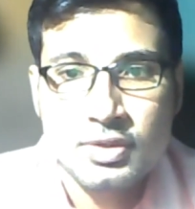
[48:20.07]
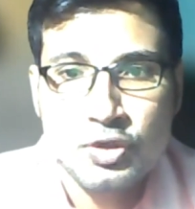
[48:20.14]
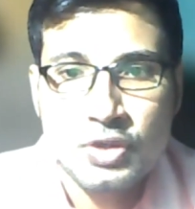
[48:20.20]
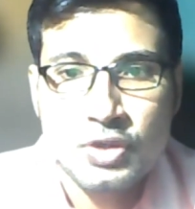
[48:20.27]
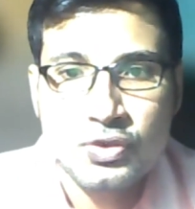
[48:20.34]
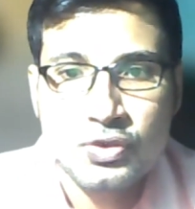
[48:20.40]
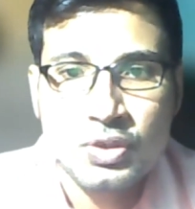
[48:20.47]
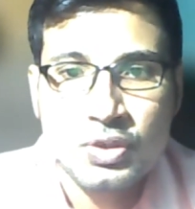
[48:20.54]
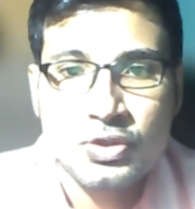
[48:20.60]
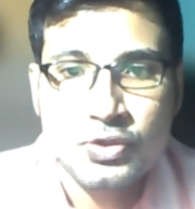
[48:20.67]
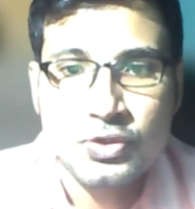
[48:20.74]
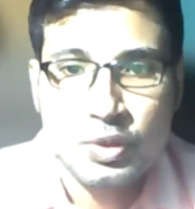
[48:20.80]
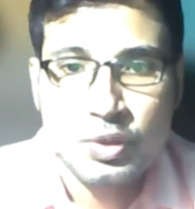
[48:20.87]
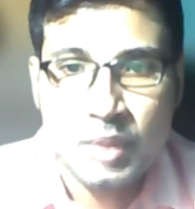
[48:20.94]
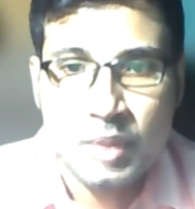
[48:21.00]
SOEs
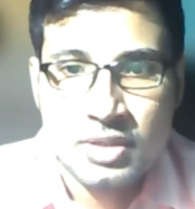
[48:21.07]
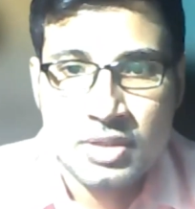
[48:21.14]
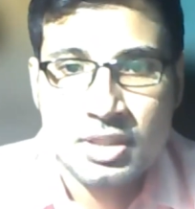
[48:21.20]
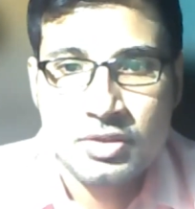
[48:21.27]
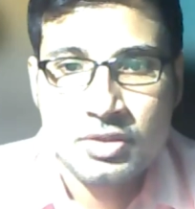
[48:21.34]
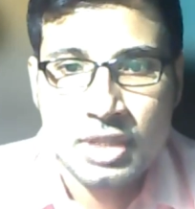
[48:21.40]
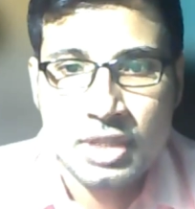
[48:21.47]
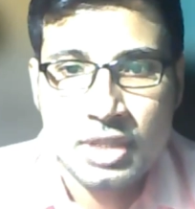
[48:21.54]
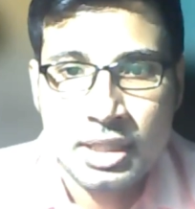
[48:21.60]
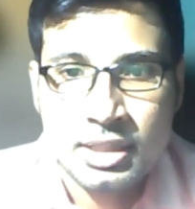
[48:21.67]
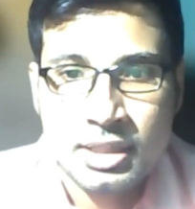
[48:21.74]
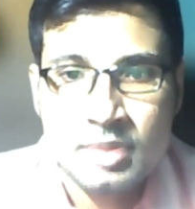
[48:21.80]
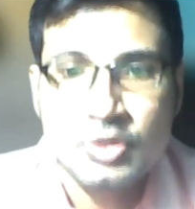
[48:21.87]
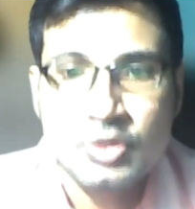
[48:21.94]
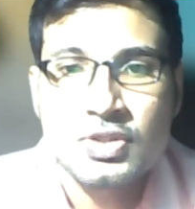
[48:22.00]
also invested in Sri
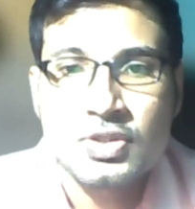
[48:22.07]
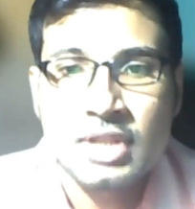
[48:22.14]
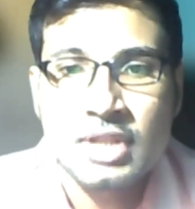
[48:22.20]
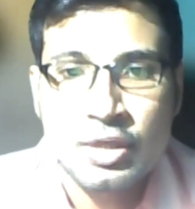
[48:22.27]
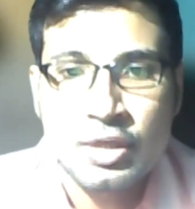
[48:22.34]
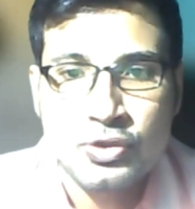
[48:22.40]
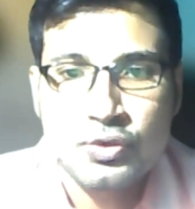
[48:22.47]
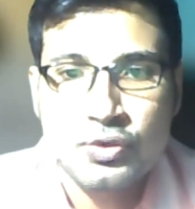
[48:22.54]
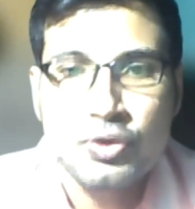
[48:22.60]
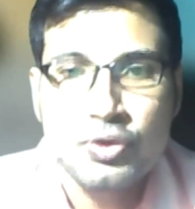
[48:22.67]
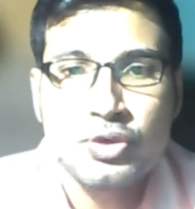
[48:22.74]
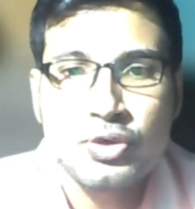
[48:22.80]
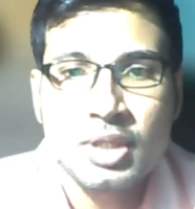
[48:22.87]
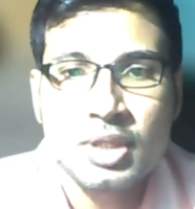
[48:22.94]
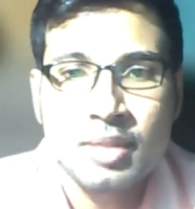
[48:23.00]
Lanka is because they also
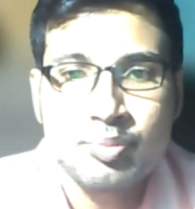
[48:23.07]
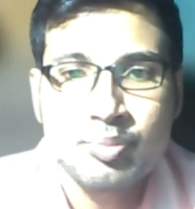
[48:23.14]
want